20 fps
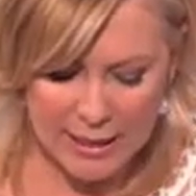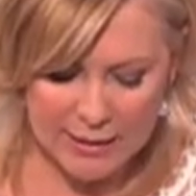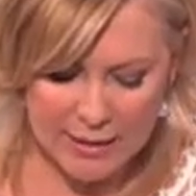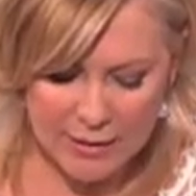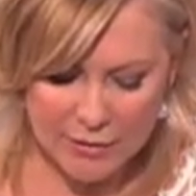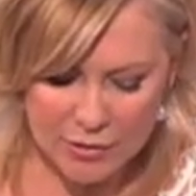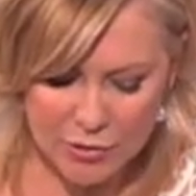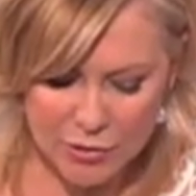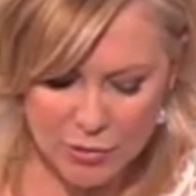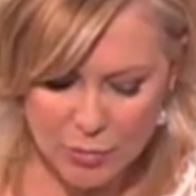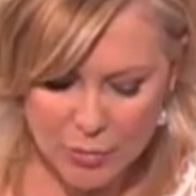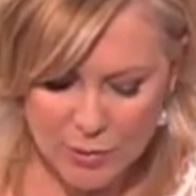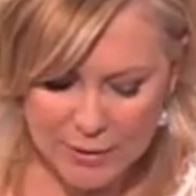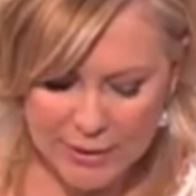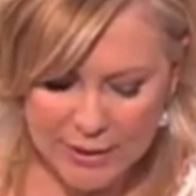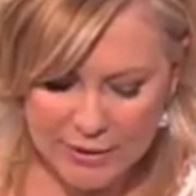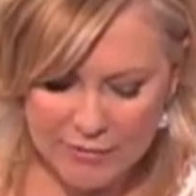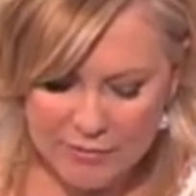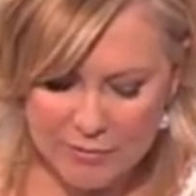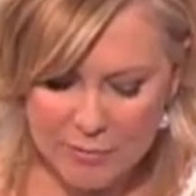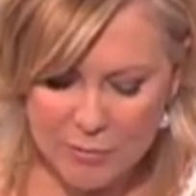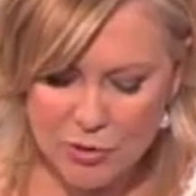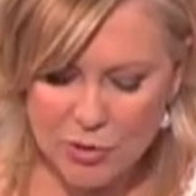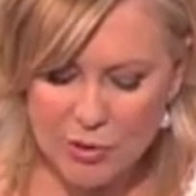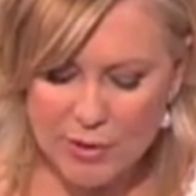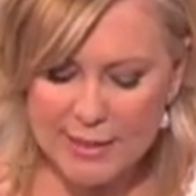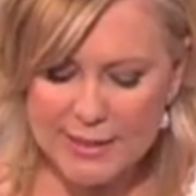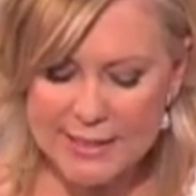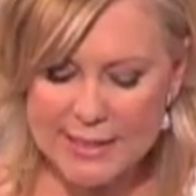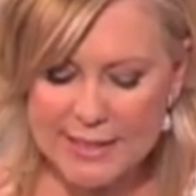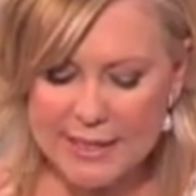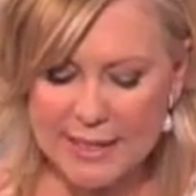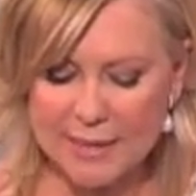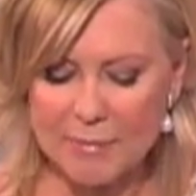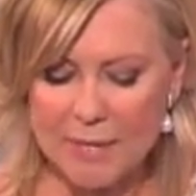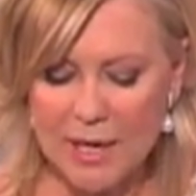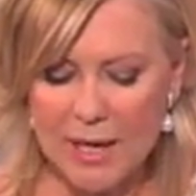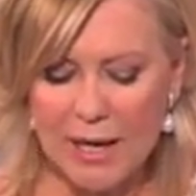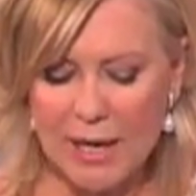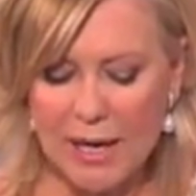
Another good one here from Tracy.